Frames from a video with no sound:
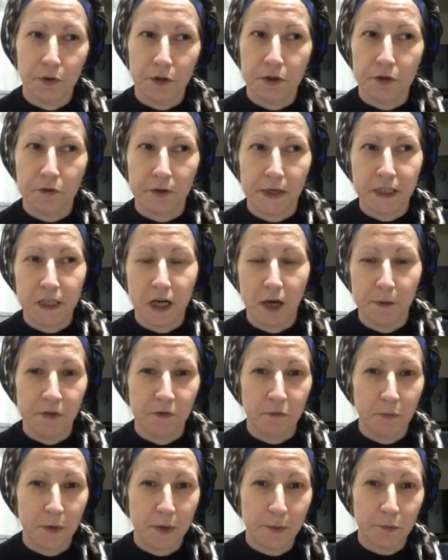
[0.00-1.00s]
three types
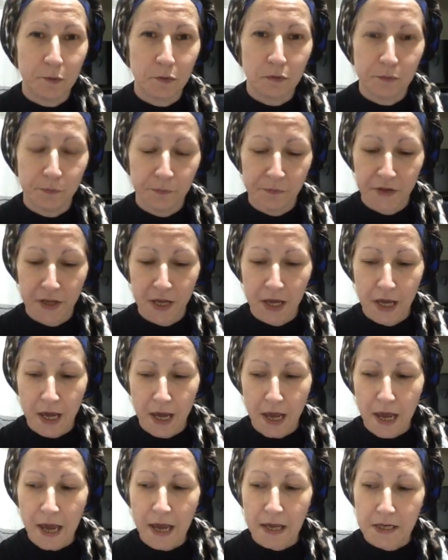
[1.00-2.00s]
of people.
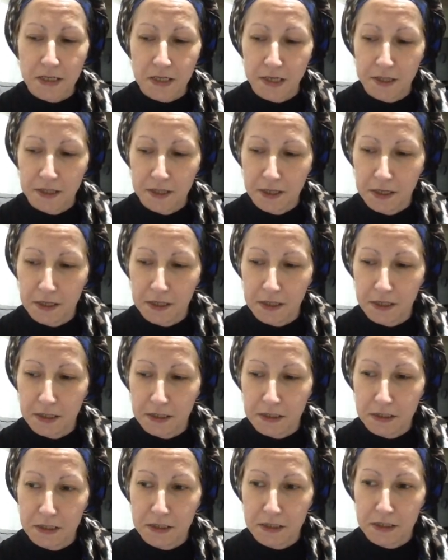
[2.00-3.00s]
And I think
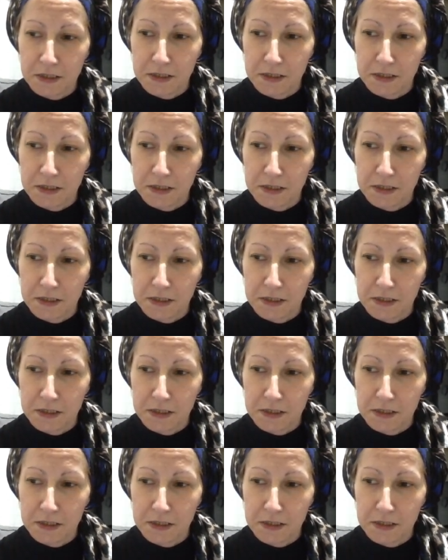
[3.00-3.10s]
it